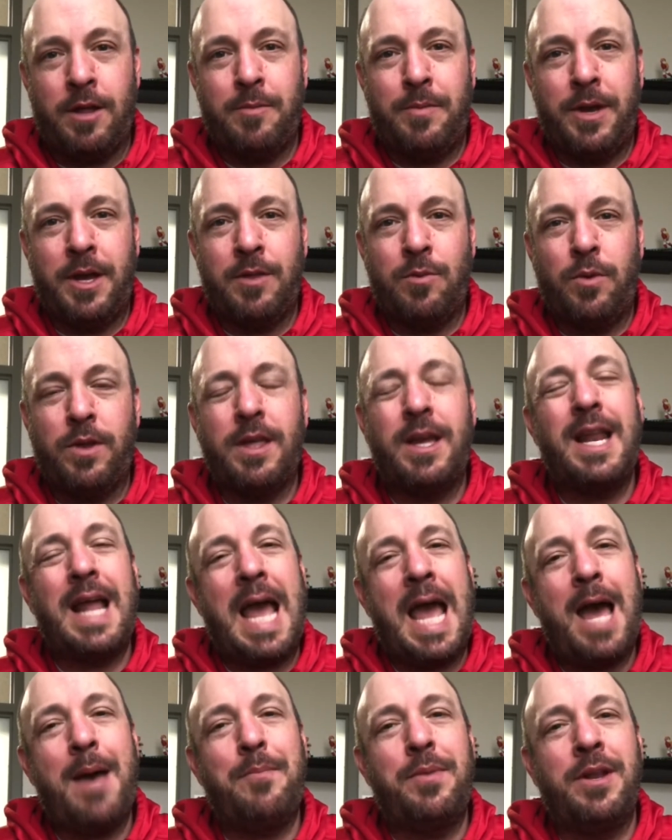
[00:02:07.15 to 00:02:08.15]
Because what's going to
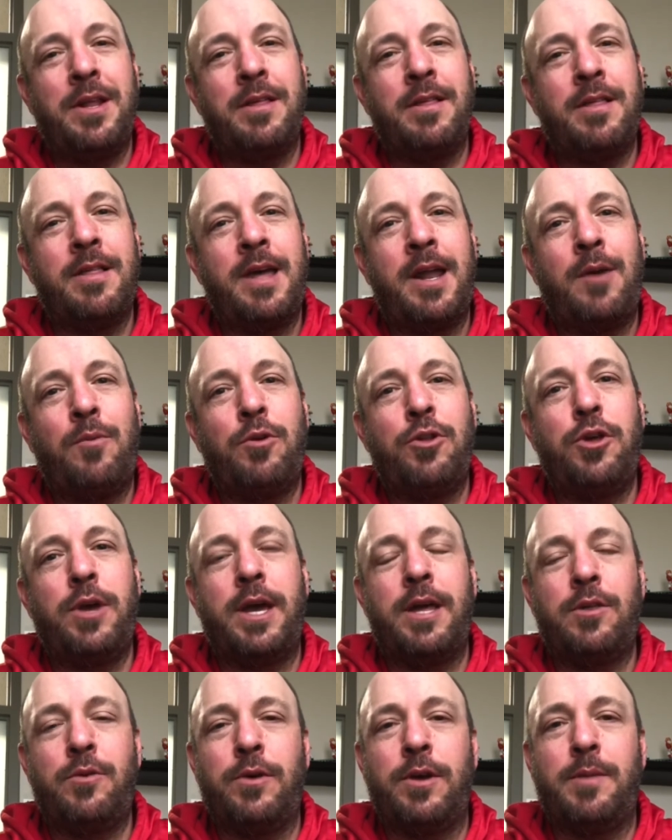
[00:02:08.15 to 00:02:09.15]
happen is that I want you
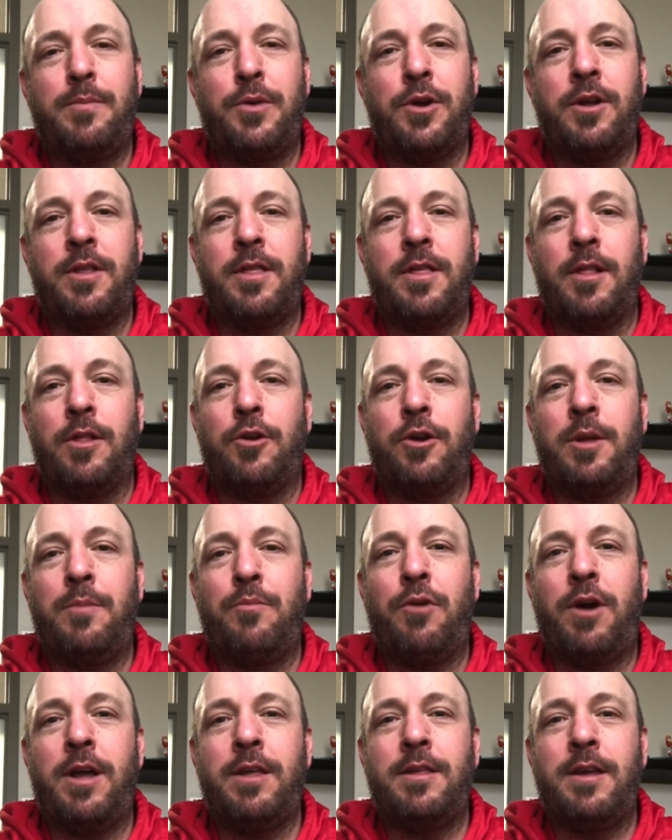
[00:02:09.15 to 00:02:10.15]
guys to experience the learning
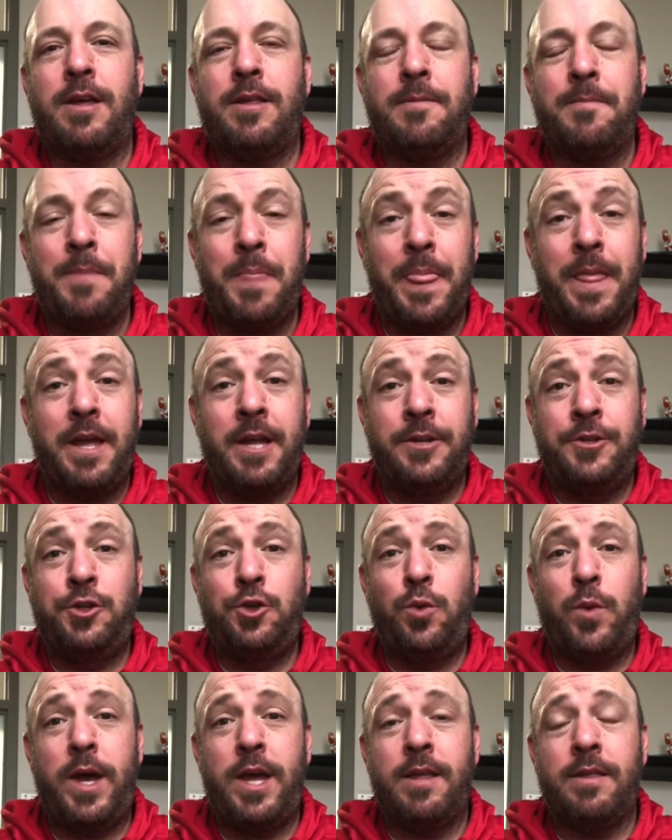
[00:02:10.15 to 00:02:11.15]
process in two
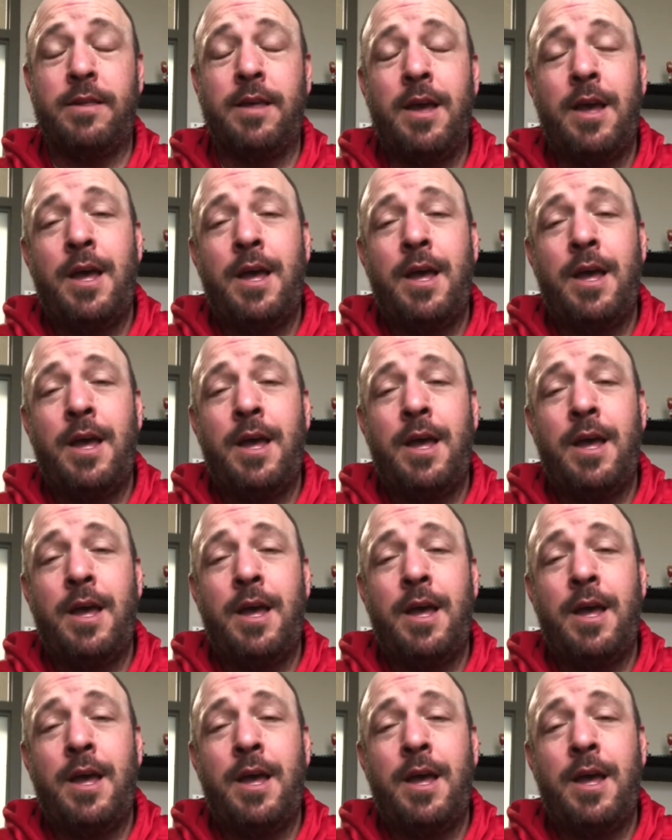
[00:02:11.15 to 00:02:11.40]
ways.